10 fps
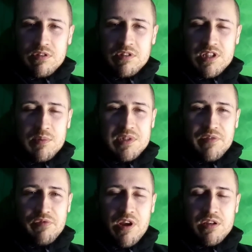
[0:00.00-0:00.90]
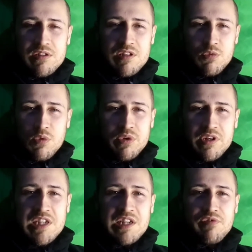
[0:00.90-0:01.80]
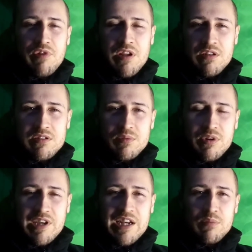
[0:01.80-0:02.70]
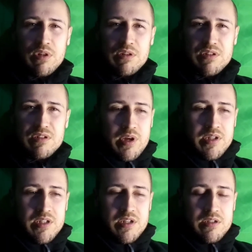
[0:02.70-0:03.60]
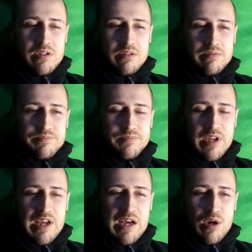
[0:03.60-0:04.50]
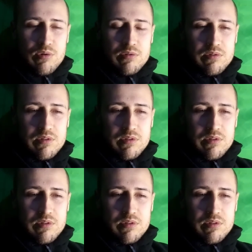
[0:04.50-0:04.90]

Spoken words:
same as our friends, that we wouldn't eat our friends, we're not cannibals. Why is the Indian cow